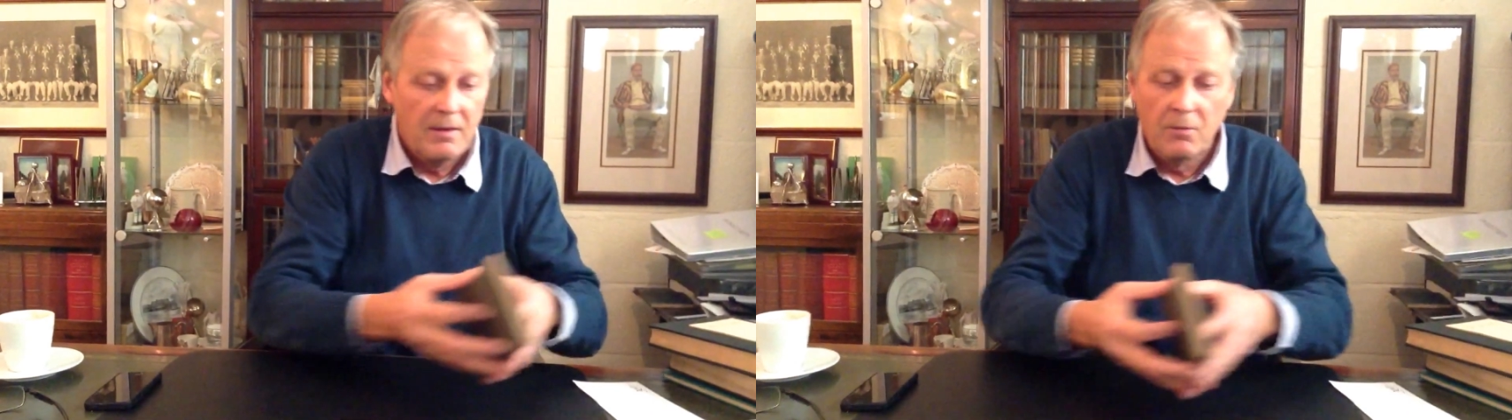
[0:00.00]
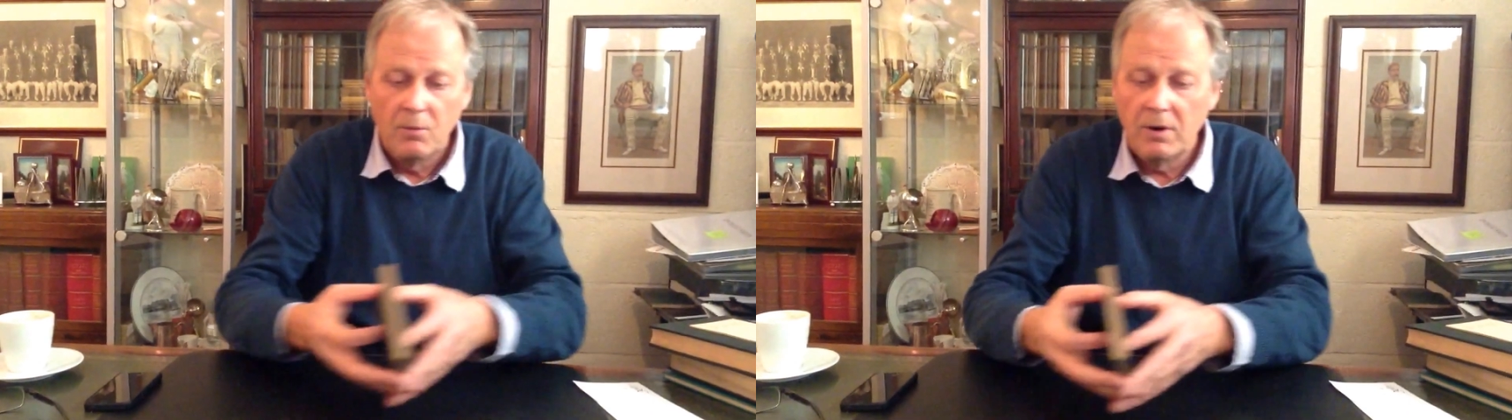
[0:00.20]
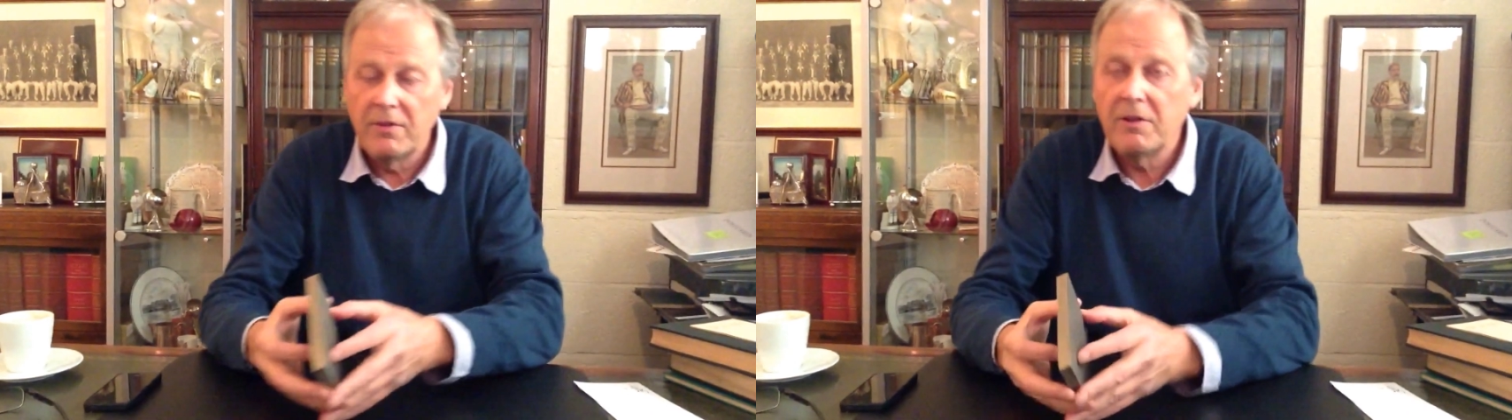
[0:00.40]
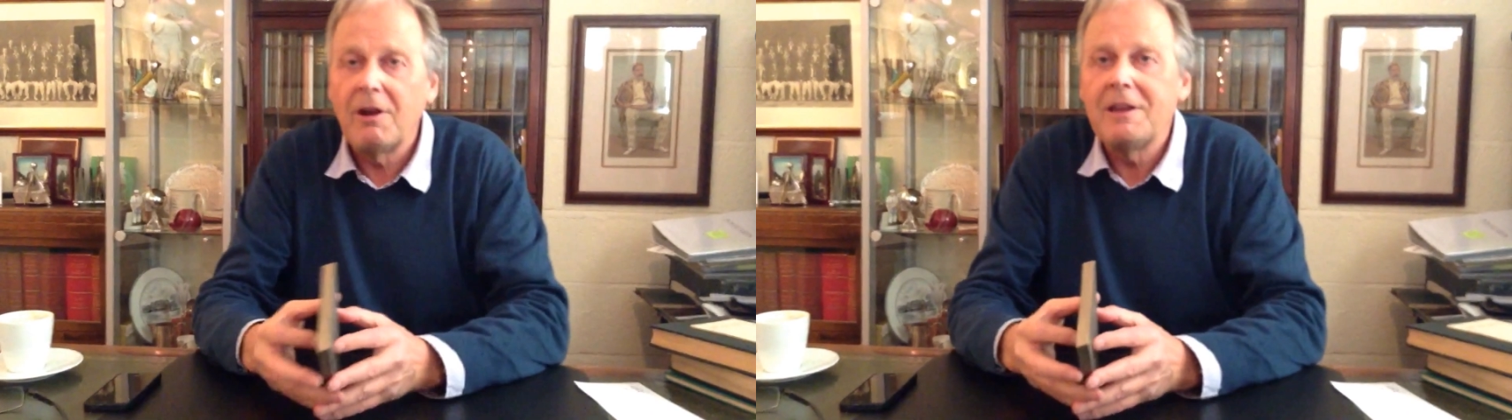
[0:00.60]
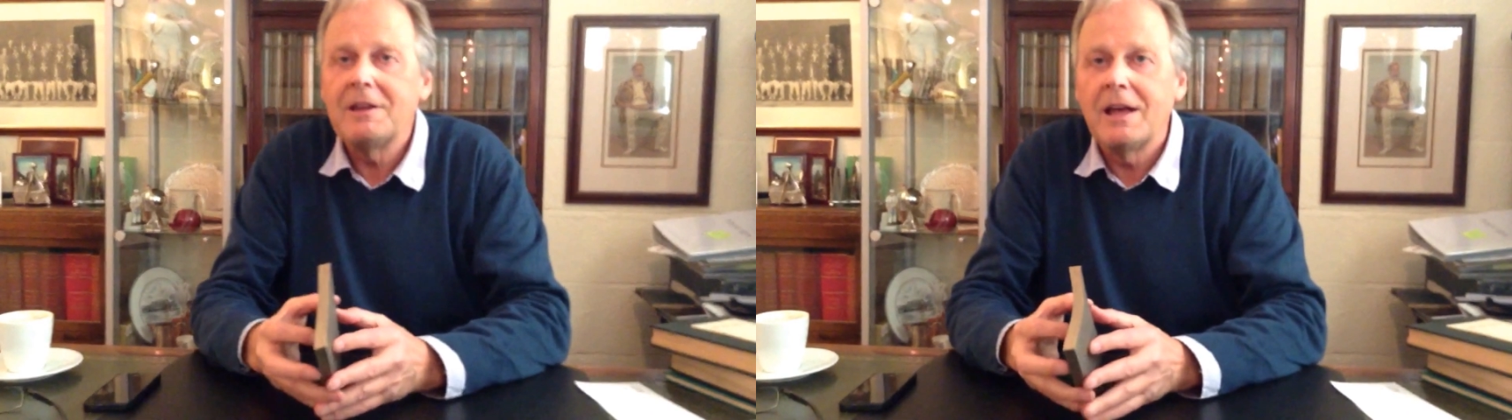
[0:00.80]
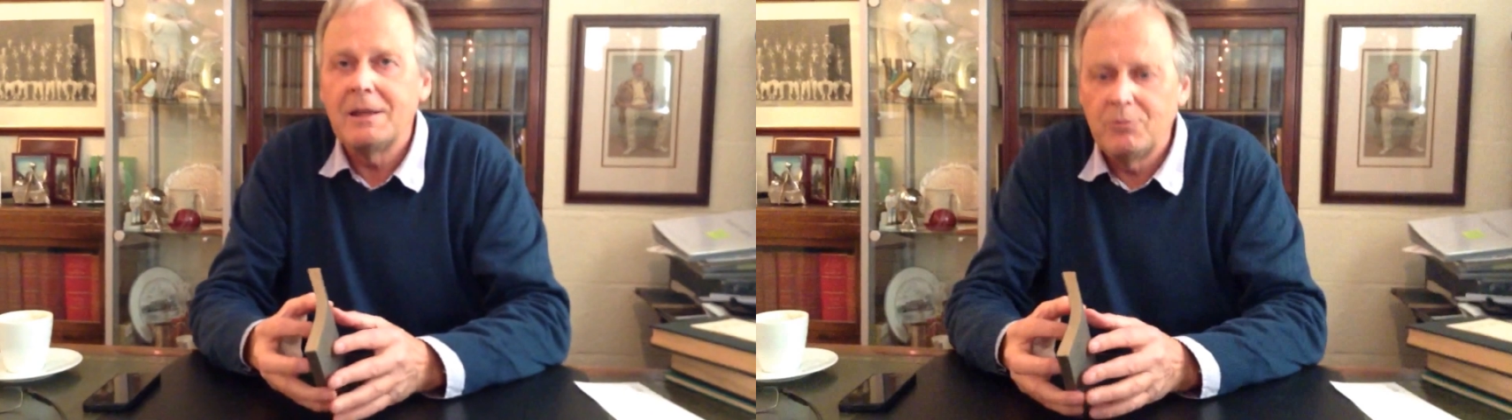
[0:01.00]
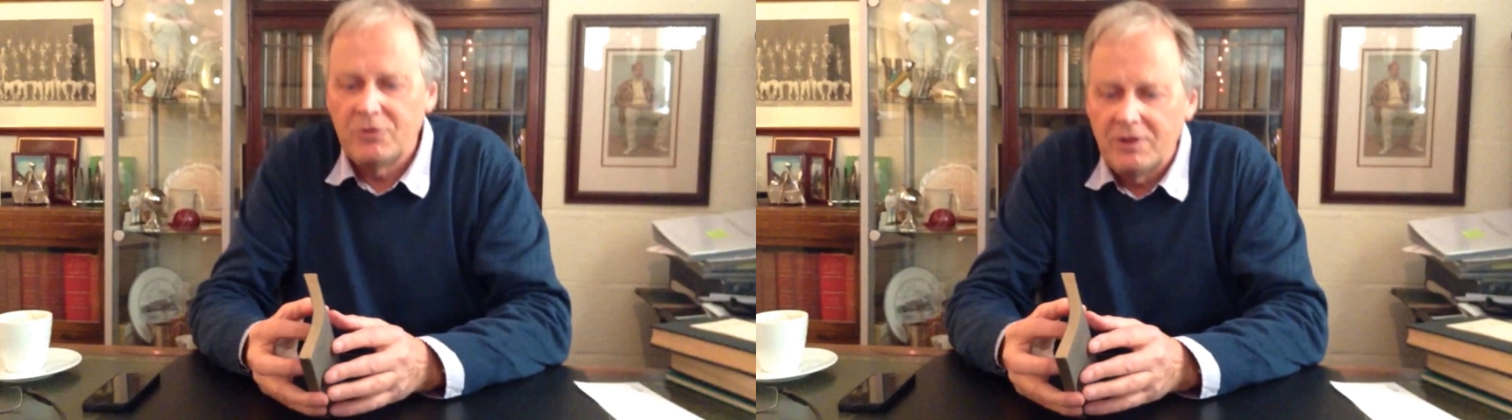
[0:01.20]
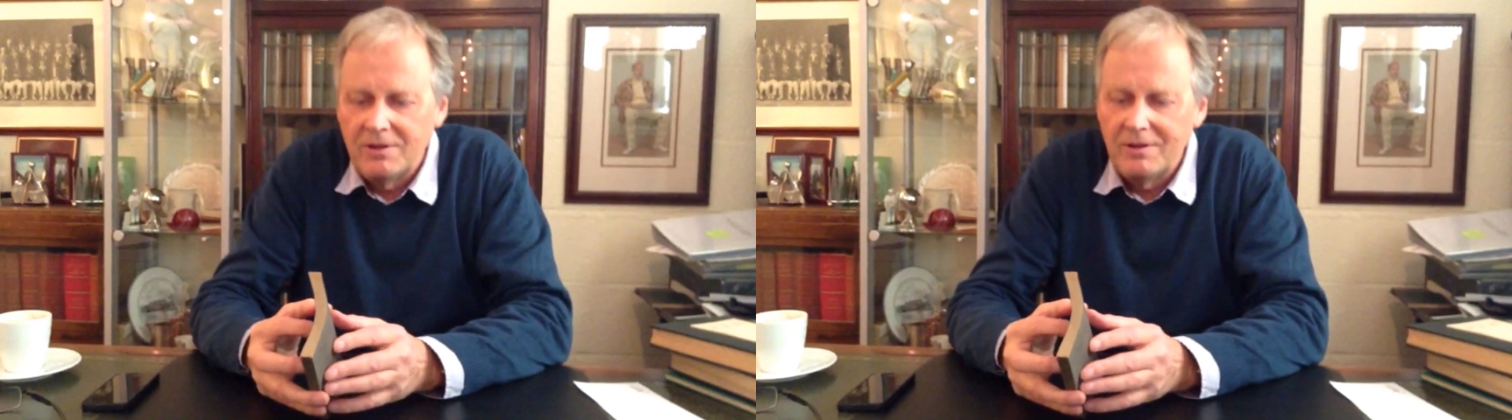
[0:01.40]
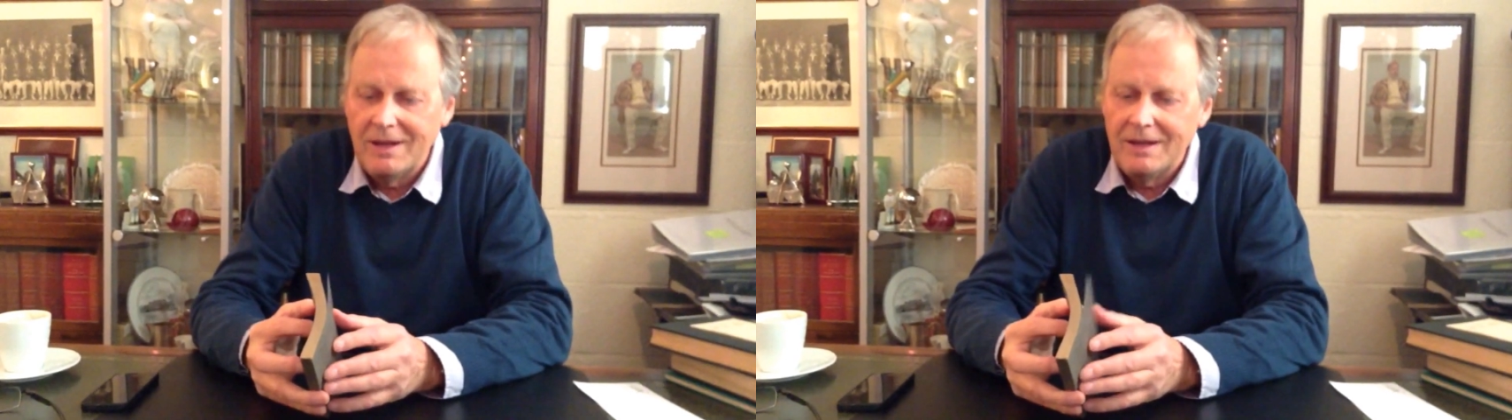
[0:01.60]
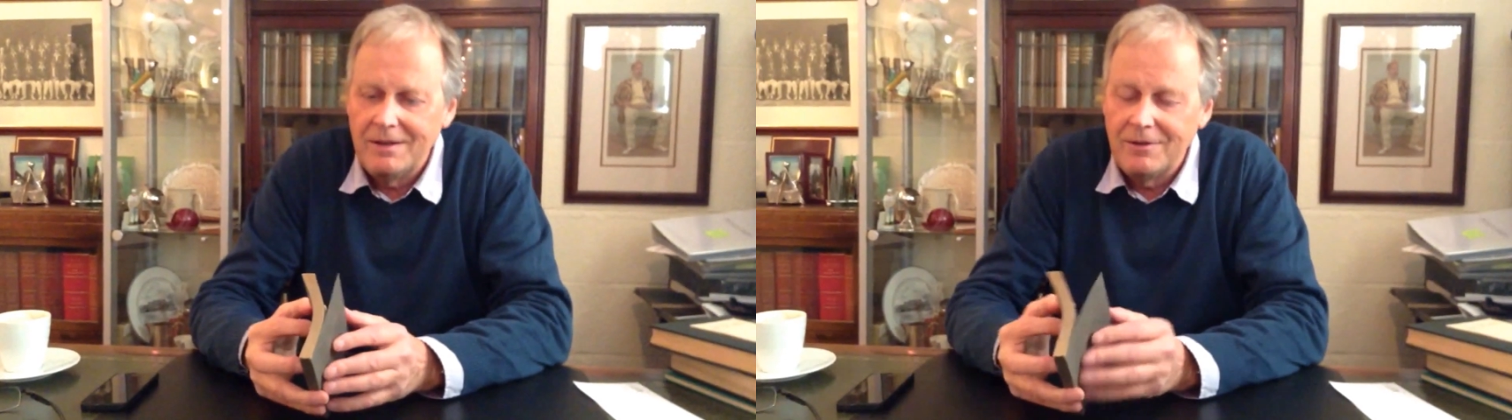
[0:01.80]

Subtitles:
one of the great names in